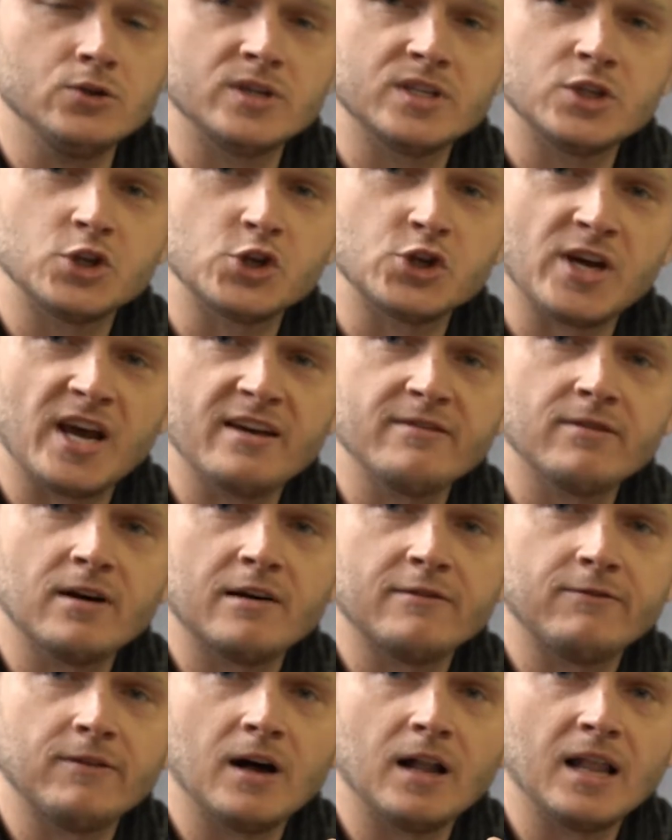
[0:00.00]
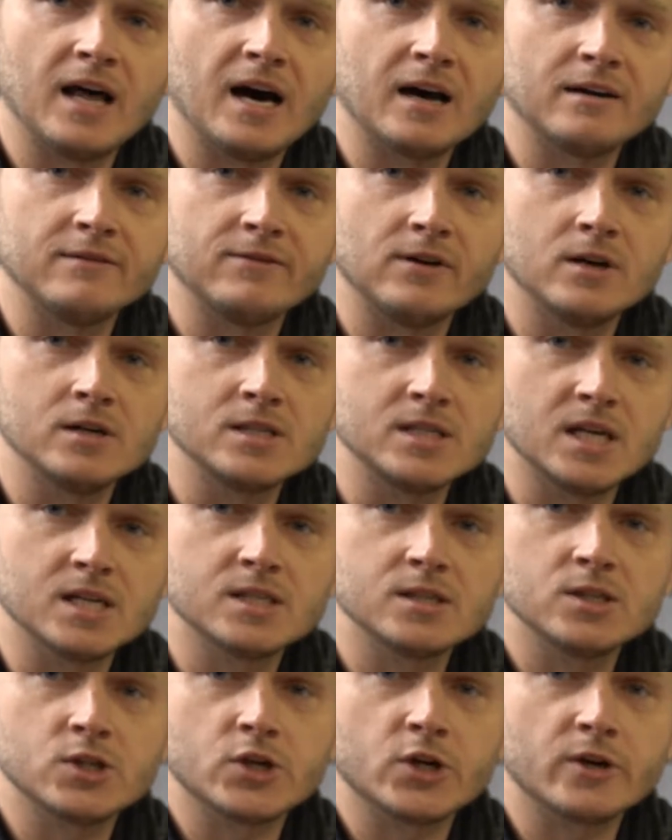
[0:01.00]
shave off a lot of
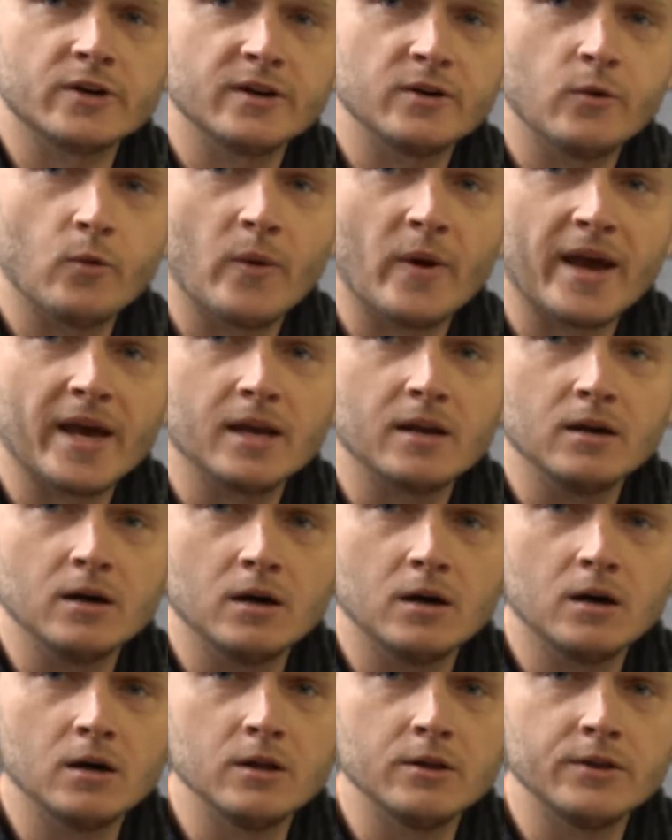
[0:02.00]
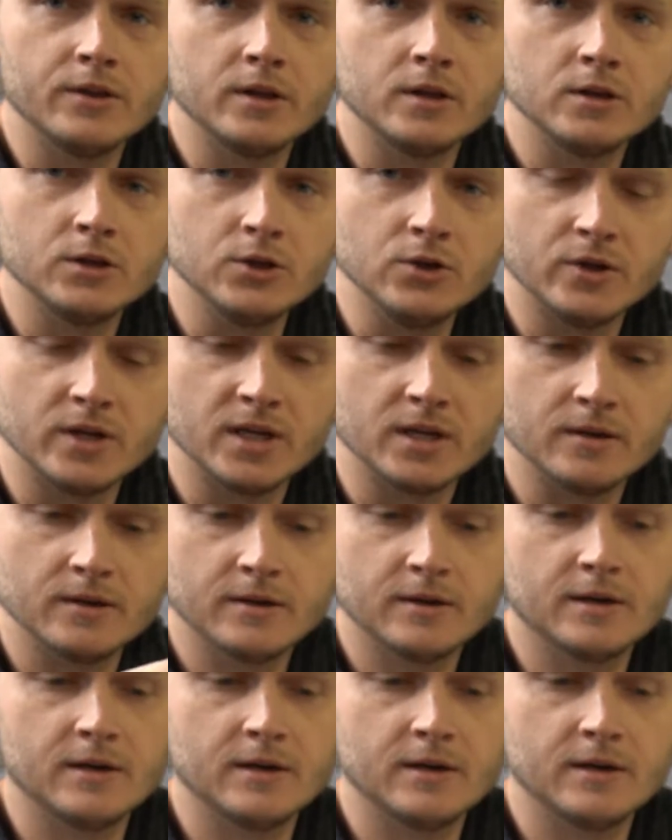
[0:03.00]
unnecessary weight on the unit.